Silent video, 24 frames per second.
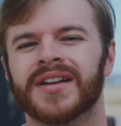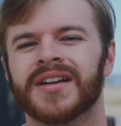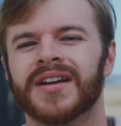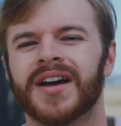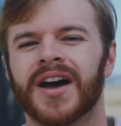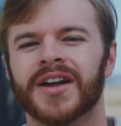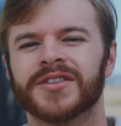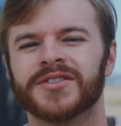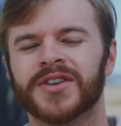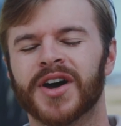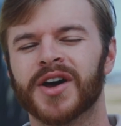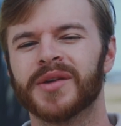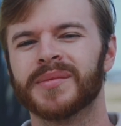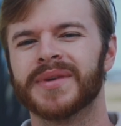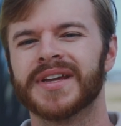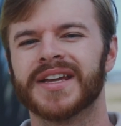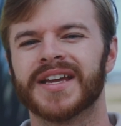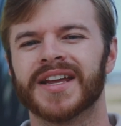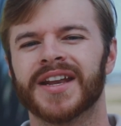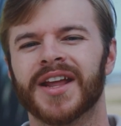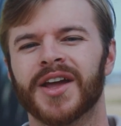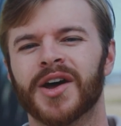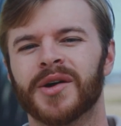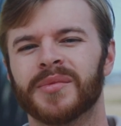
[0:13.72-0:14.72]
Autonomy
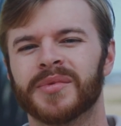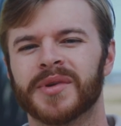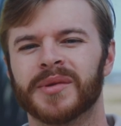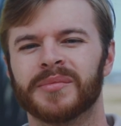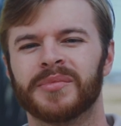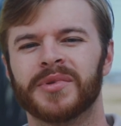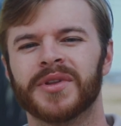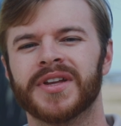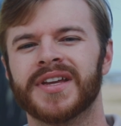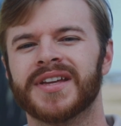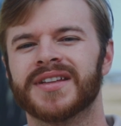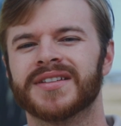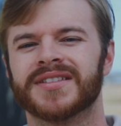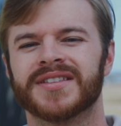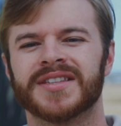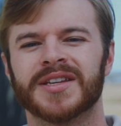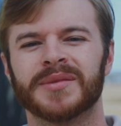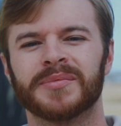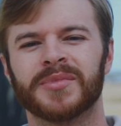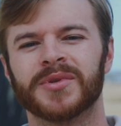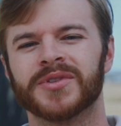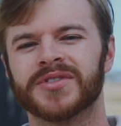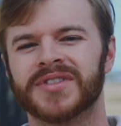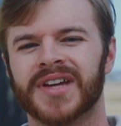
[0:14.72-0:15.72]
can help complete
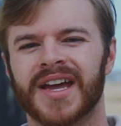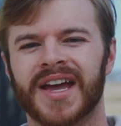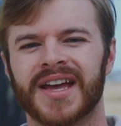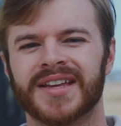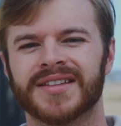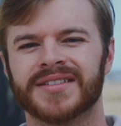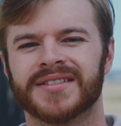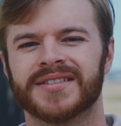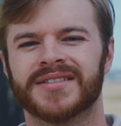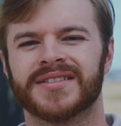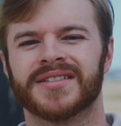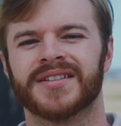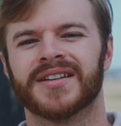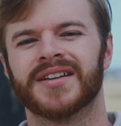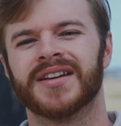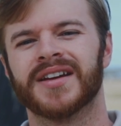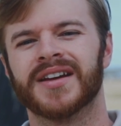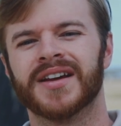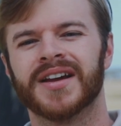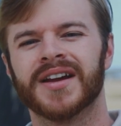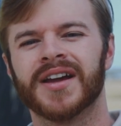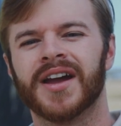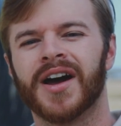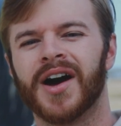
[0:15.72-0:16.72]
simple tasks,
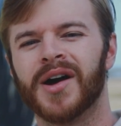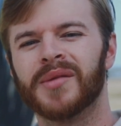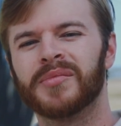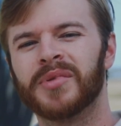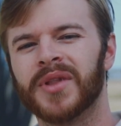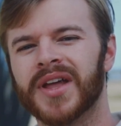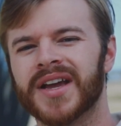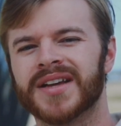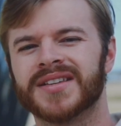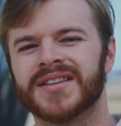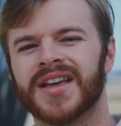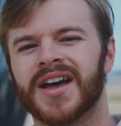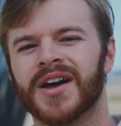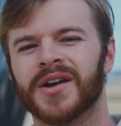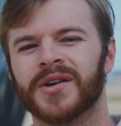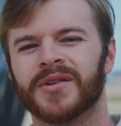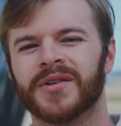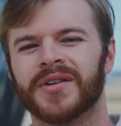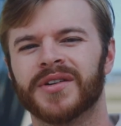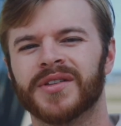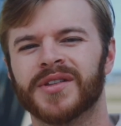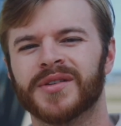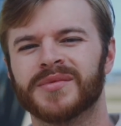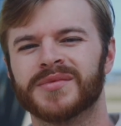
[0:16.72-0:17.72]
complex
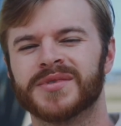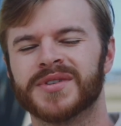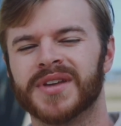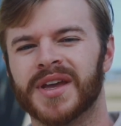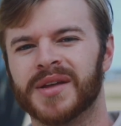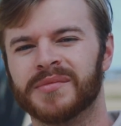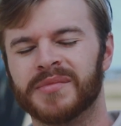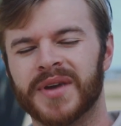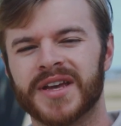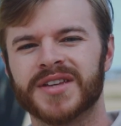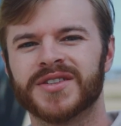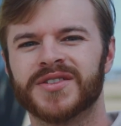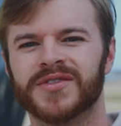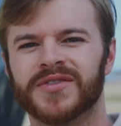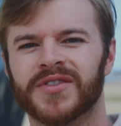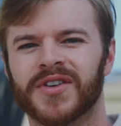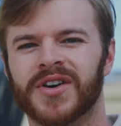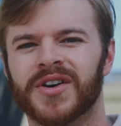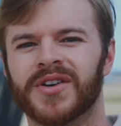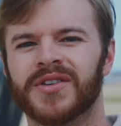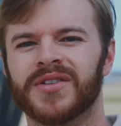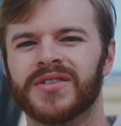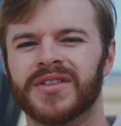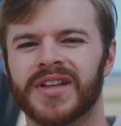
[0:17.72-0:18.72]
algorithms, and best of
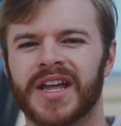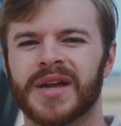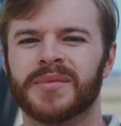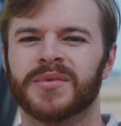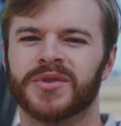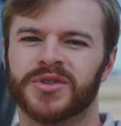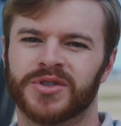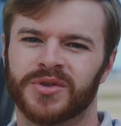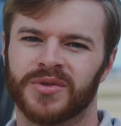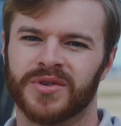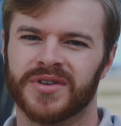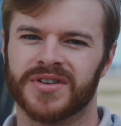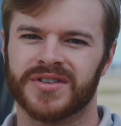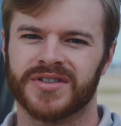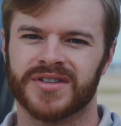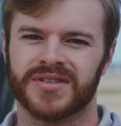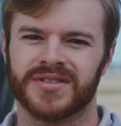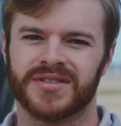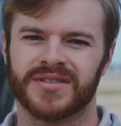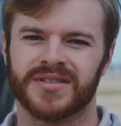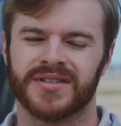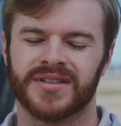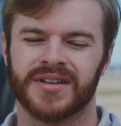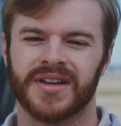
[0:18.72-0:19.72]
all, labor
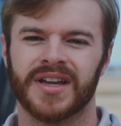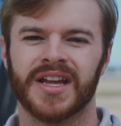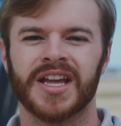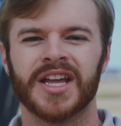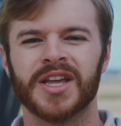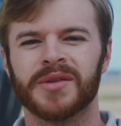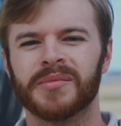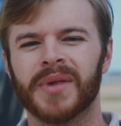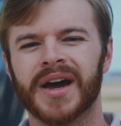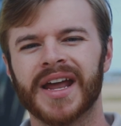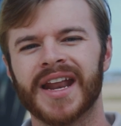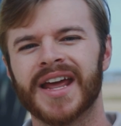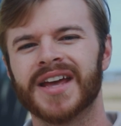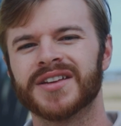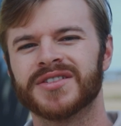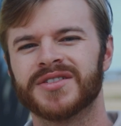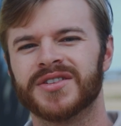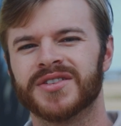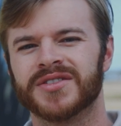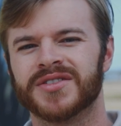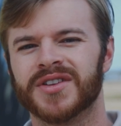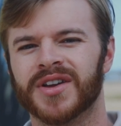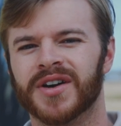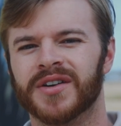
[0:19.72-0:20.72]
shortages. You might ask
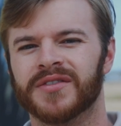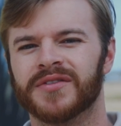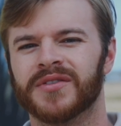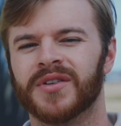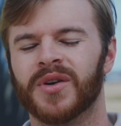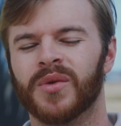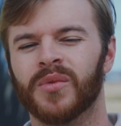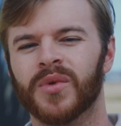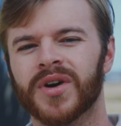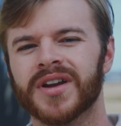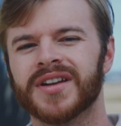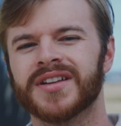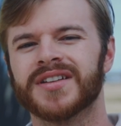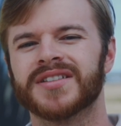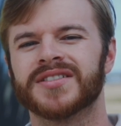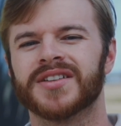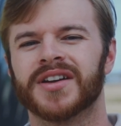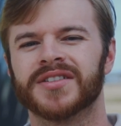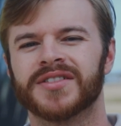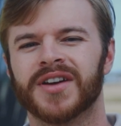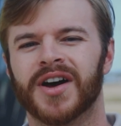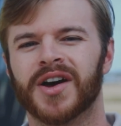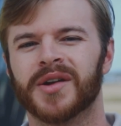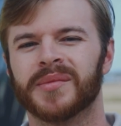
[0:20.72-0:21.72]
yourself, what does
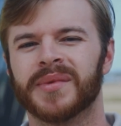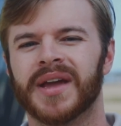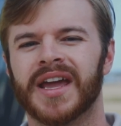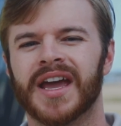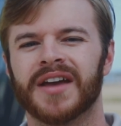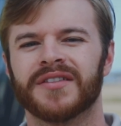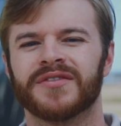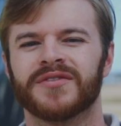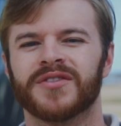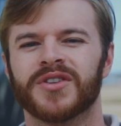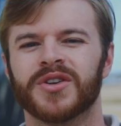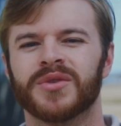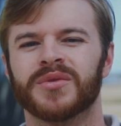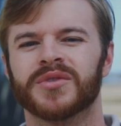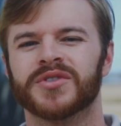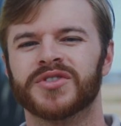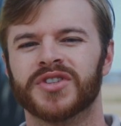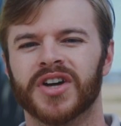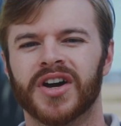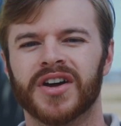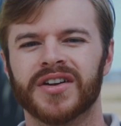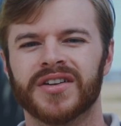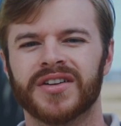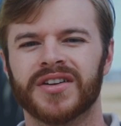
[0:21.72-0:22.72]
autonomy have to do with
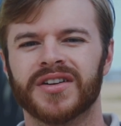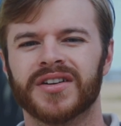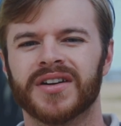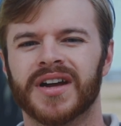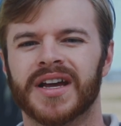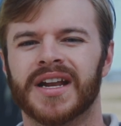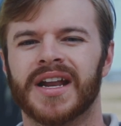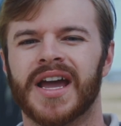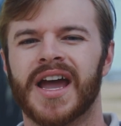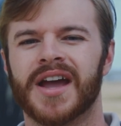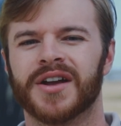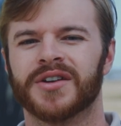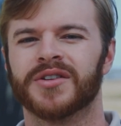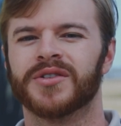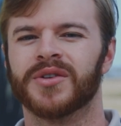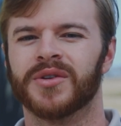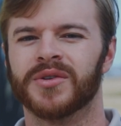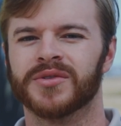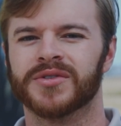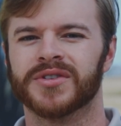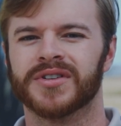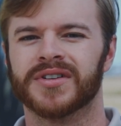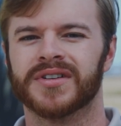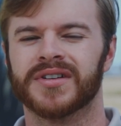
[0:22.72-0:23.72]
John Deere and
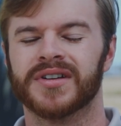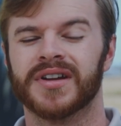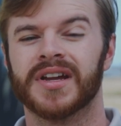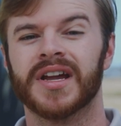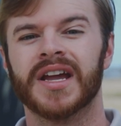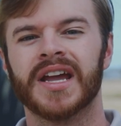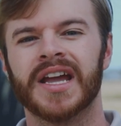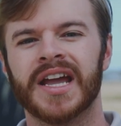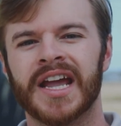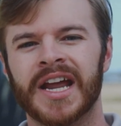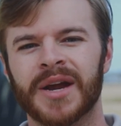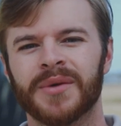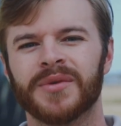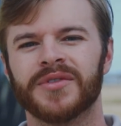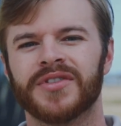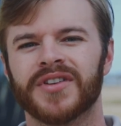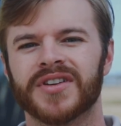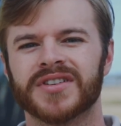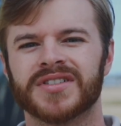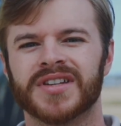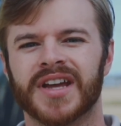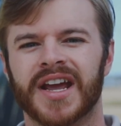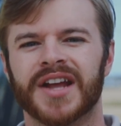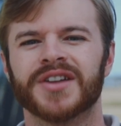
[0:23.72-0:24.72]
agriculture? Here with
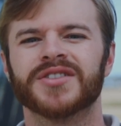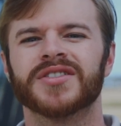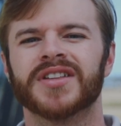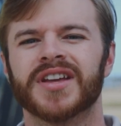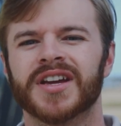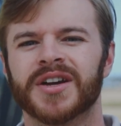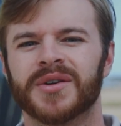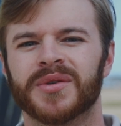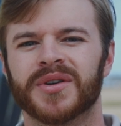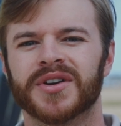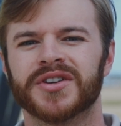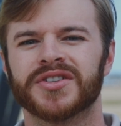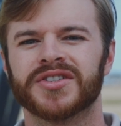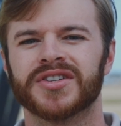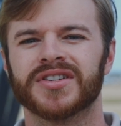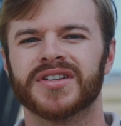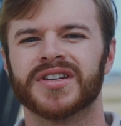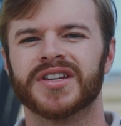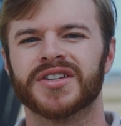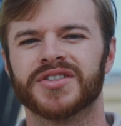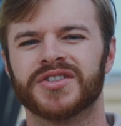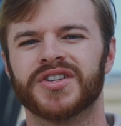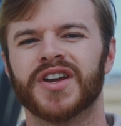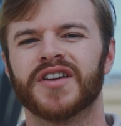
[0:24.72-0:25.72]
us to answer that question
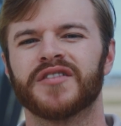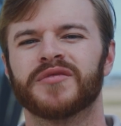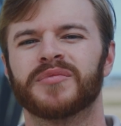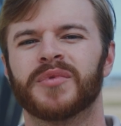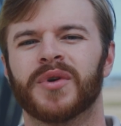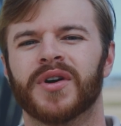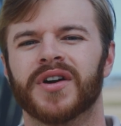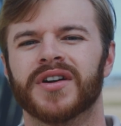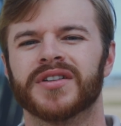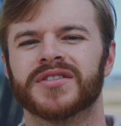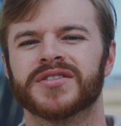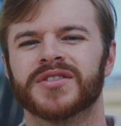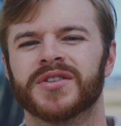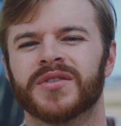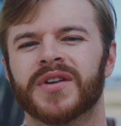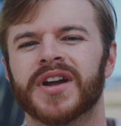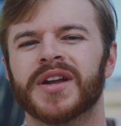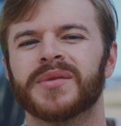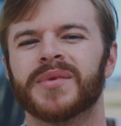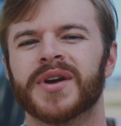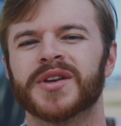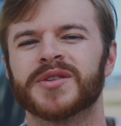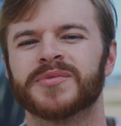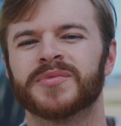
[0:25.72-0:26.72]
is Jeff Barnes,
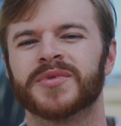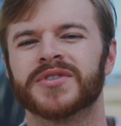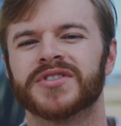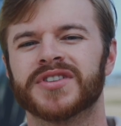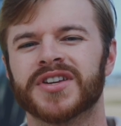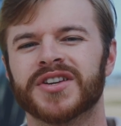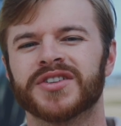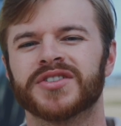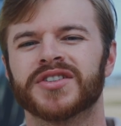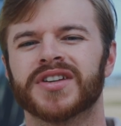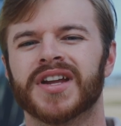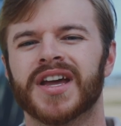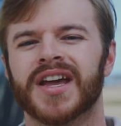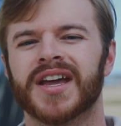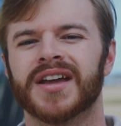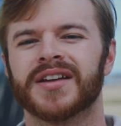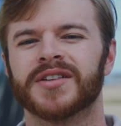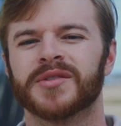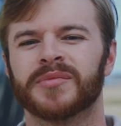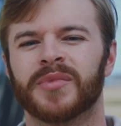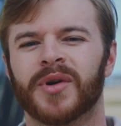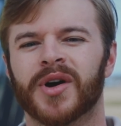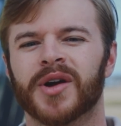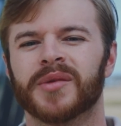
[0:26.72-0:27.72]
Greenway's Precision Ag
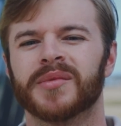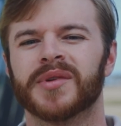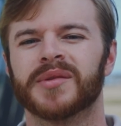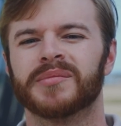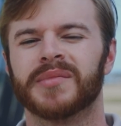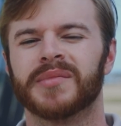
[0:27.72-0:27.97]
Department